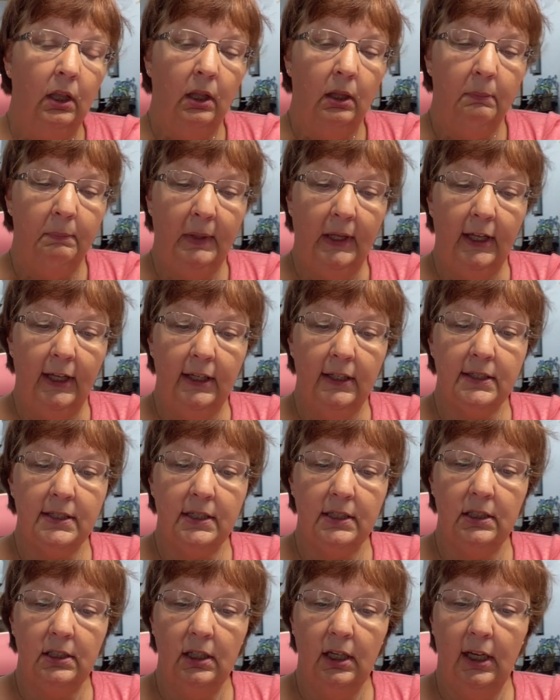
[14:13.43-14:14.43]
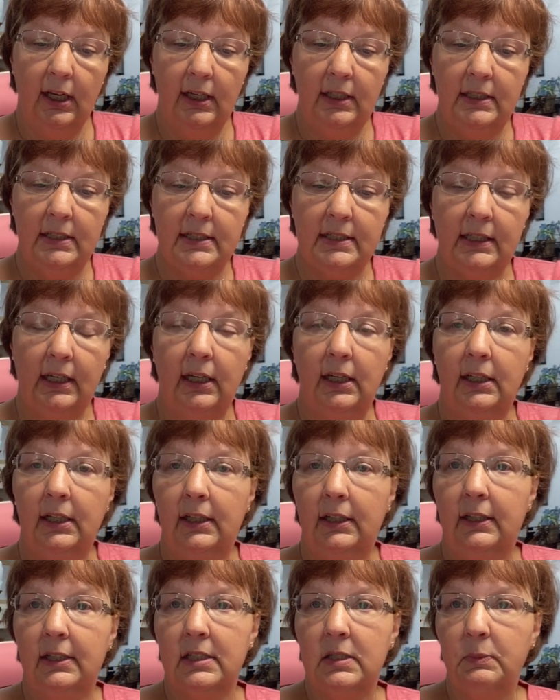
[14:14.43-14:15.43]
But I
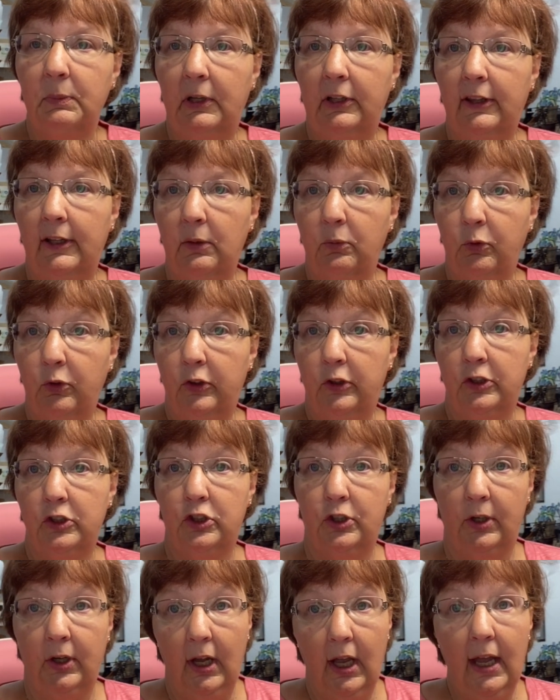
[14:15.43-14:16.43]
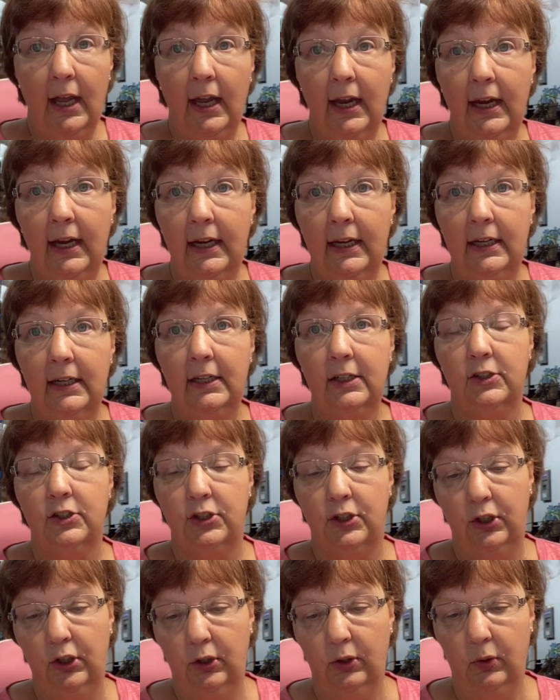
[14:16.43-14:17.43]
decided this month I'm going to try
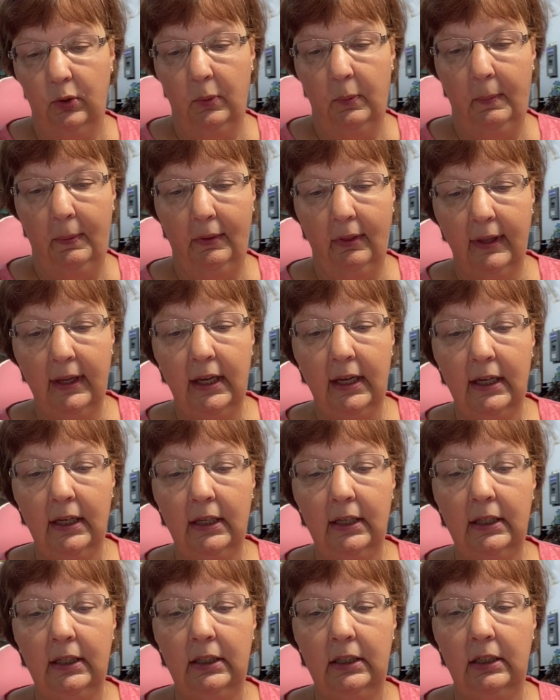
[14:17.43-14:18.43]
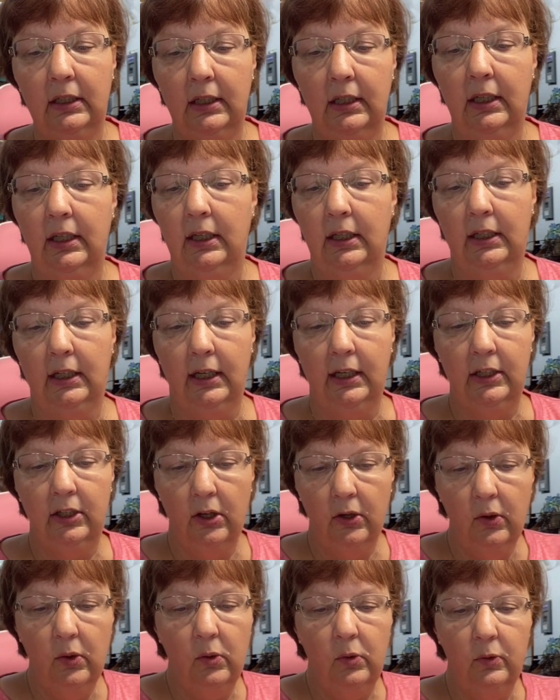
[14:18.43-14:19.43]
to plan, and I
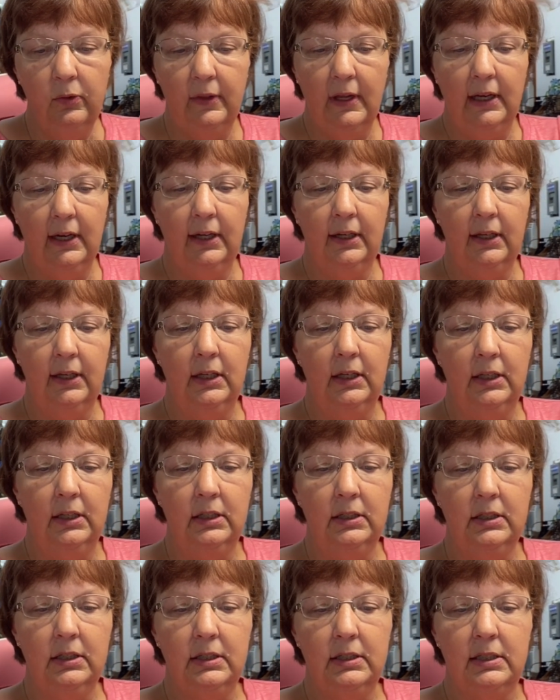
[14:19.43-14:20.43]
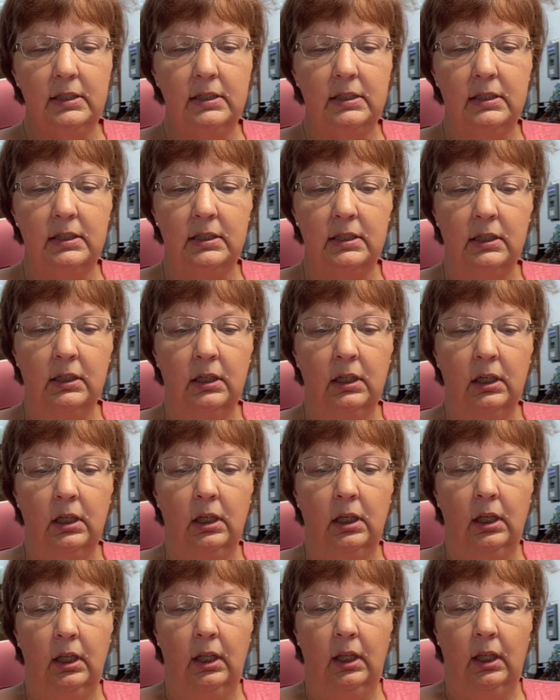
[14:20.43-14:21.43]
know that is
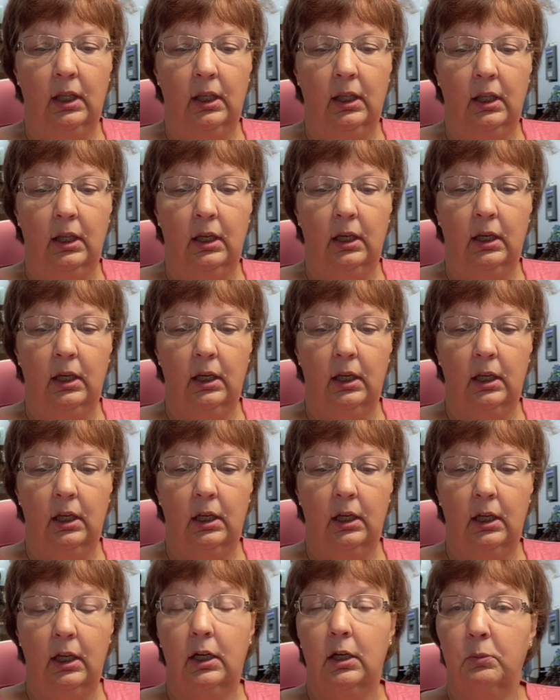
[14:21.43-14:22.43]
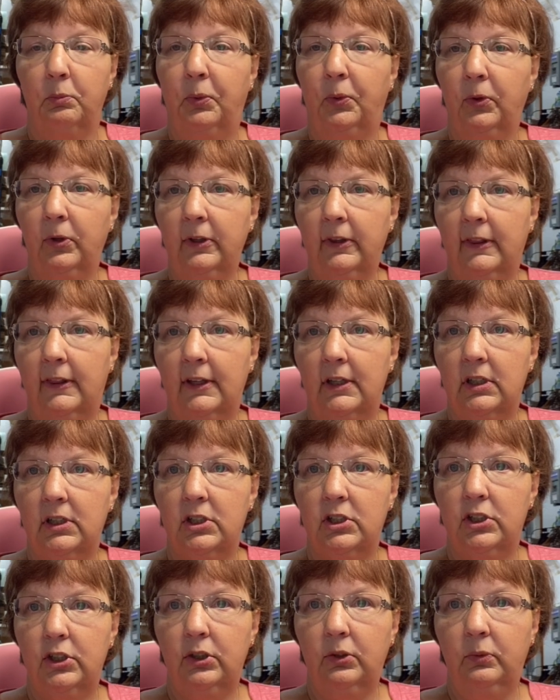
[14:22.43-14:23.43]
an important thing to
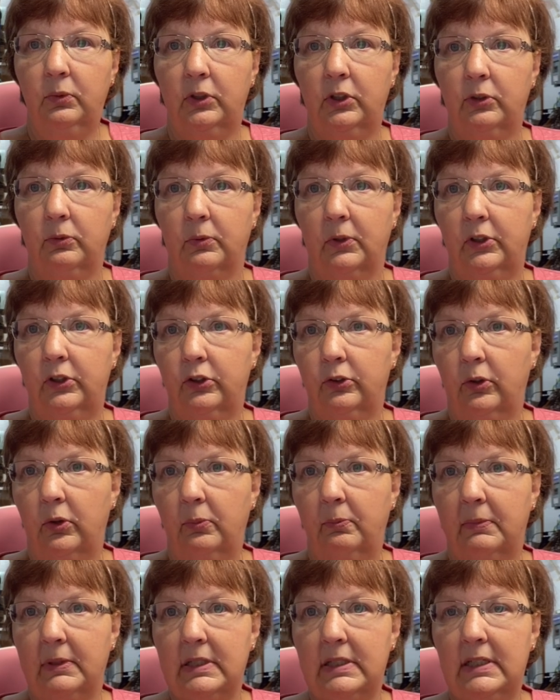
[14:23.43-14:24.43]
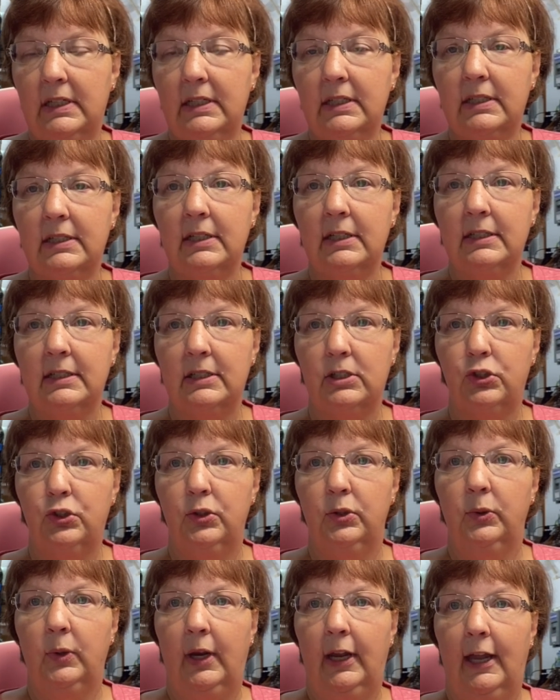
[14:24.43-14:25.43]
do when you run your own business, is
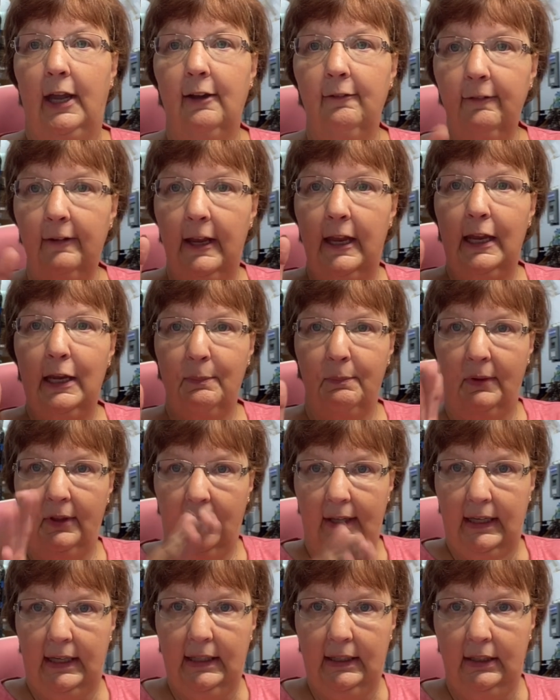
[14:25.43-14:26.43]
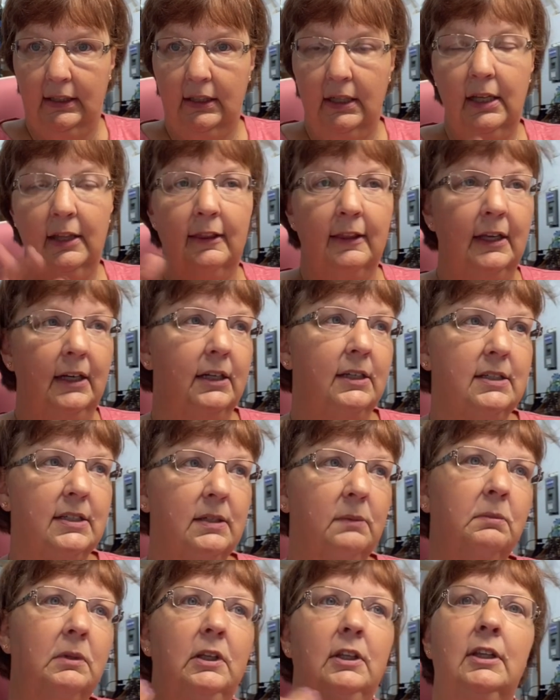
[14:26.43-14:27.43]
to have a plan. That is
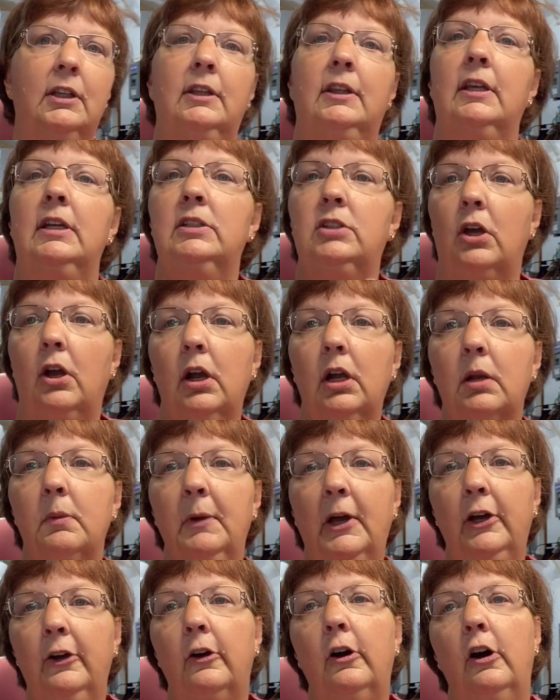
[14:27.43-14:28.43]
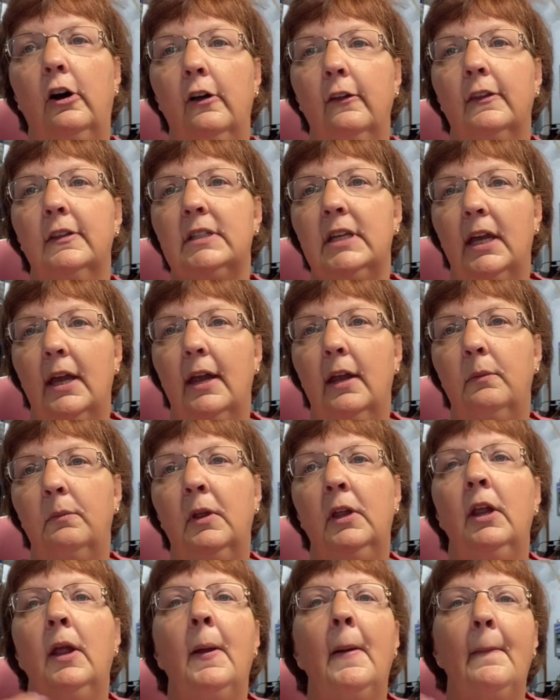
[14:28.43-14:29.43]
something that they talk about all the time.
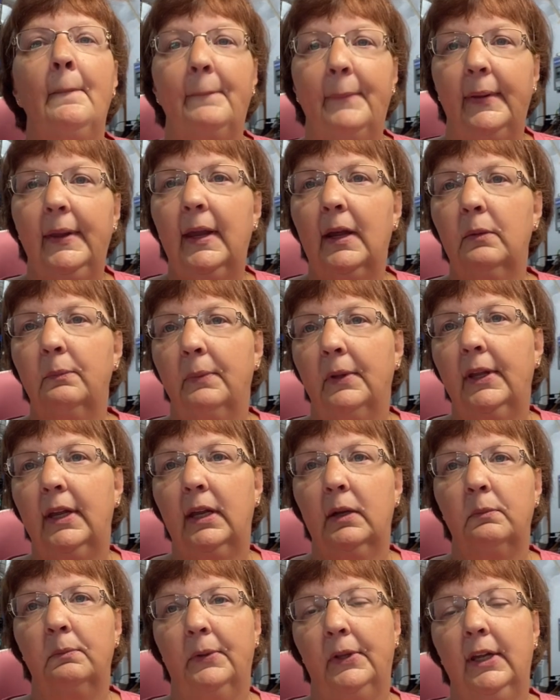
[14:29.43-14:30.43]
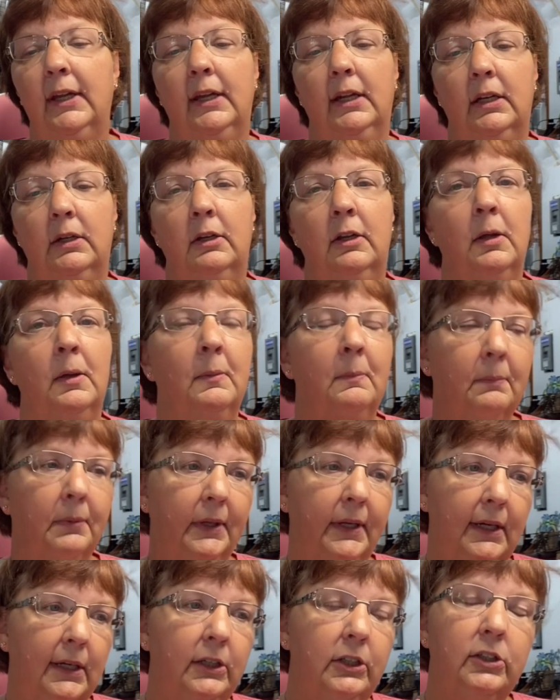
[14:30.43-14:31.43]
Plan, plan, plan.
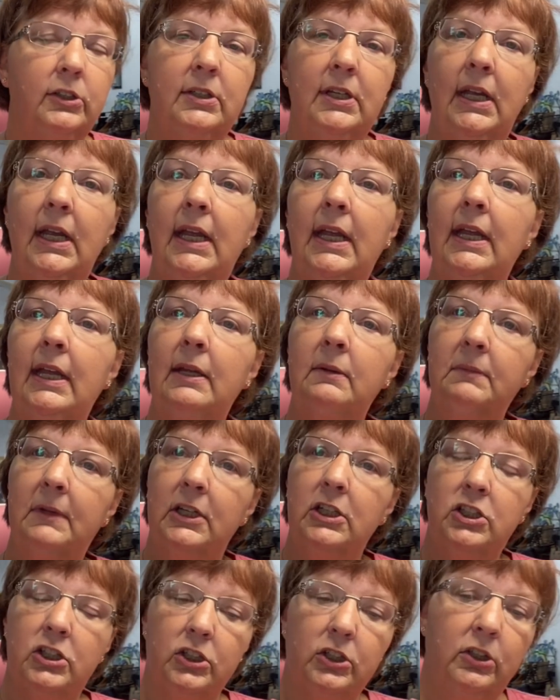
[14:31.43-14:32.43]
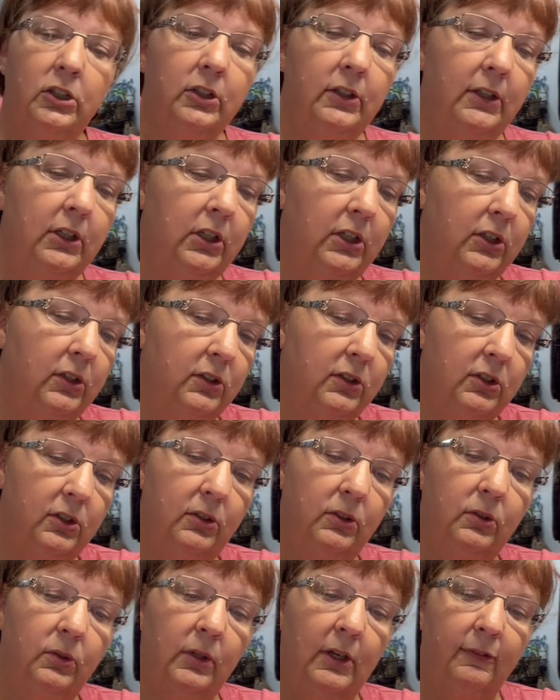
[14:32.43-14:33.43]
Plan your day, make sure that you
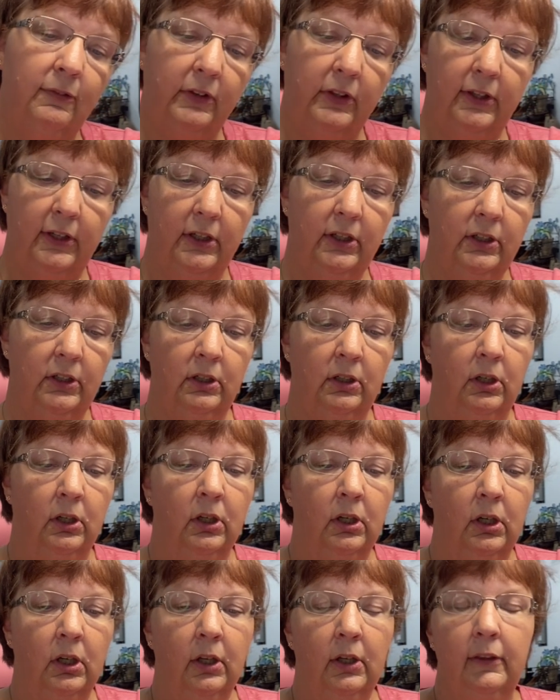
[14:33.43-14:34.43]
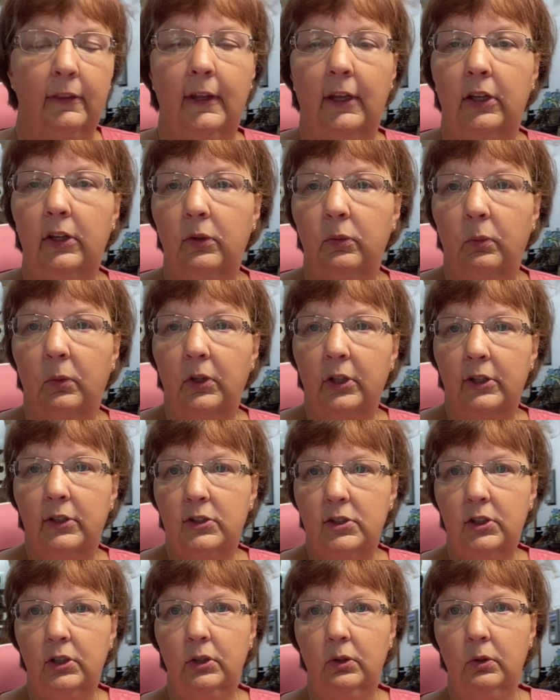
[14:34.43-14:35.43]
do everything that you want to
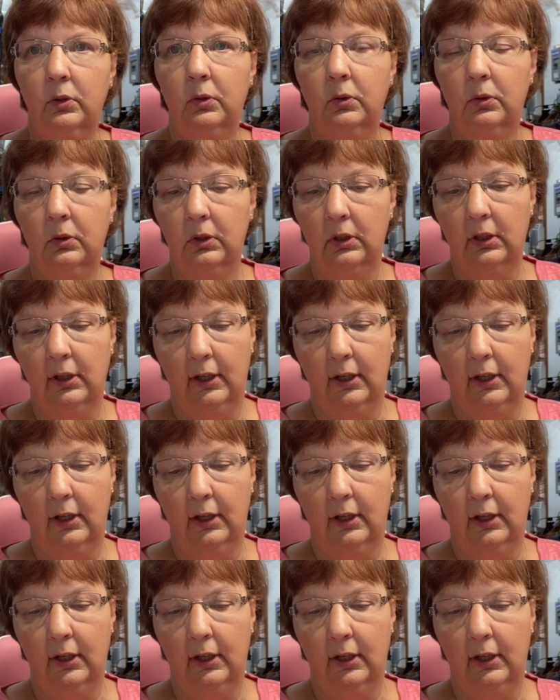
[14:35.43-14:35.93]
do.